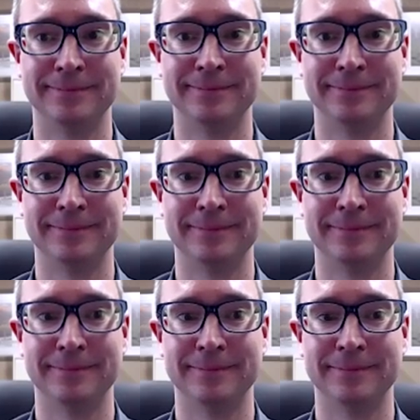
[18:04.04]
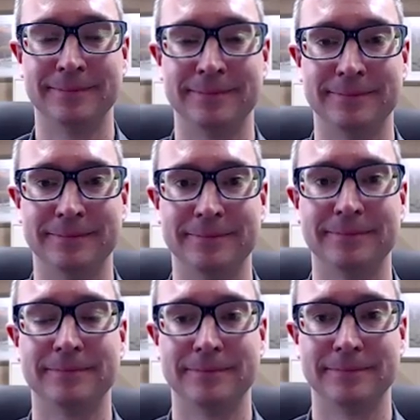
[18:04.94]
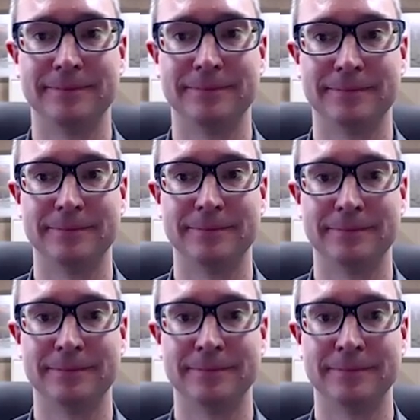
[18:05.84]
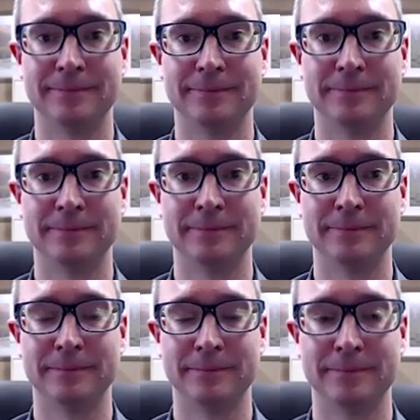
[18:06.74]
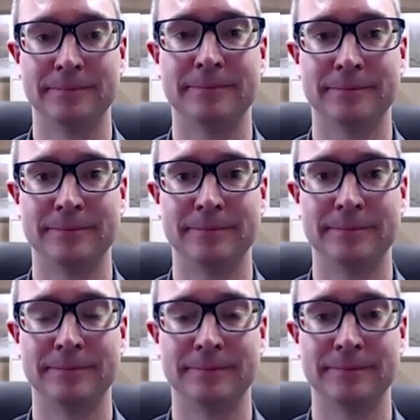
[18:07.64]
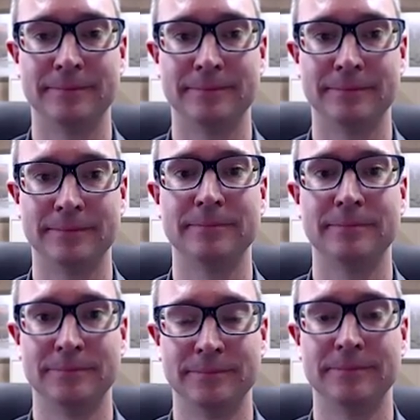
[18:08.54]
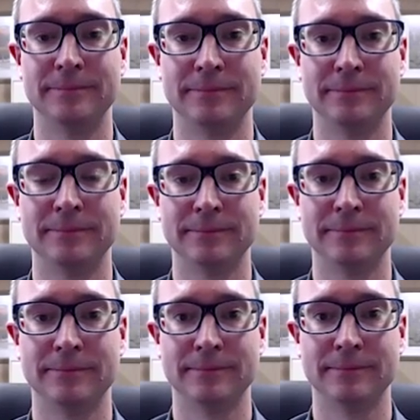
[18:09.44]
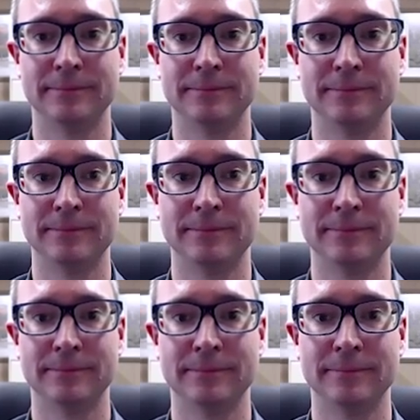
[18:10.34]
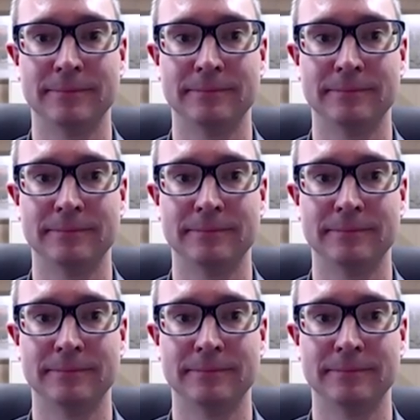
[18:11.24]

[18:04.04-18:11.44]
The person shown says nothing.